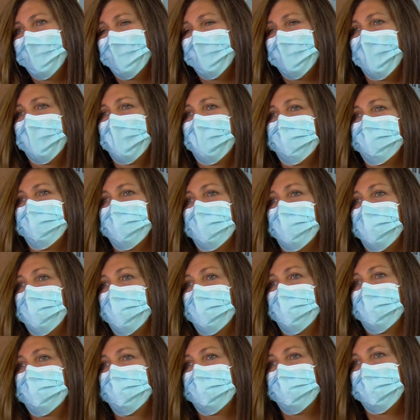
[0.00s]
I have to
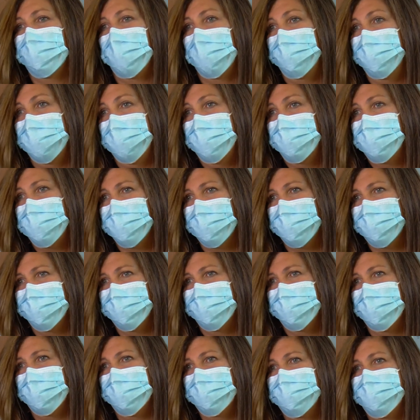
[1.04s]
call my patient
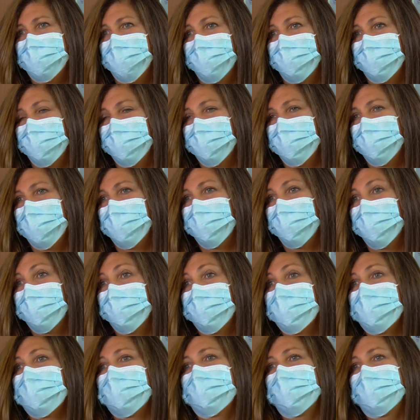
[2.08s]
and tell her that we
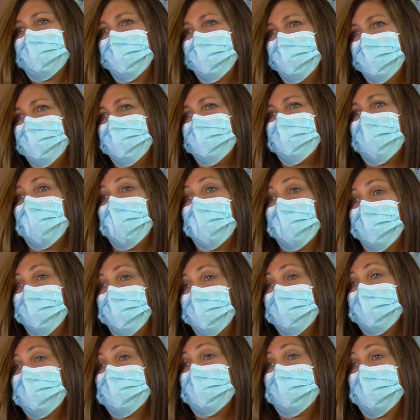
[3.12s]
really
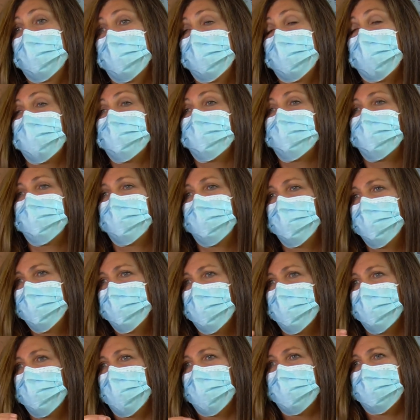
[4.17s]
need and should
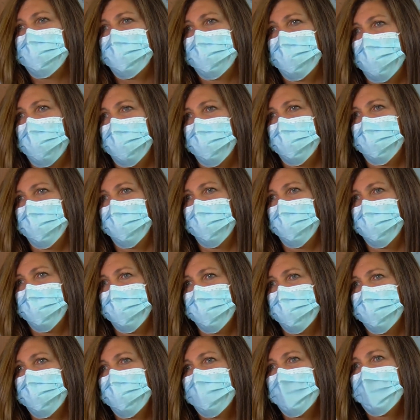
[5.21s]
go back to the operating
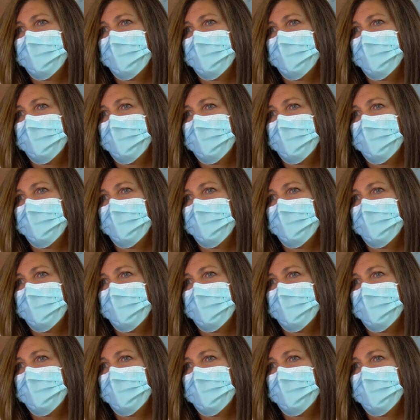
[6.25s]
room